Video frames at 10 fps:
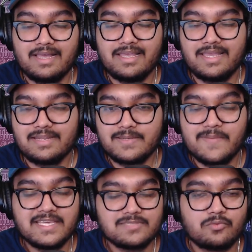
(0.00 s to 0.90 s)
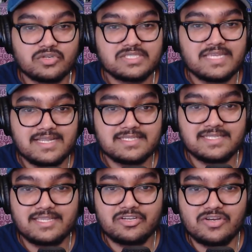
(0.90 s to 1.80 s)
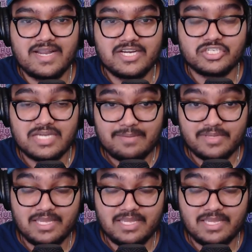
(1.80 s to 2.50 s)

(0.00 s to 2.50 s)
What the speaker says: it makes more sense that they're not shopping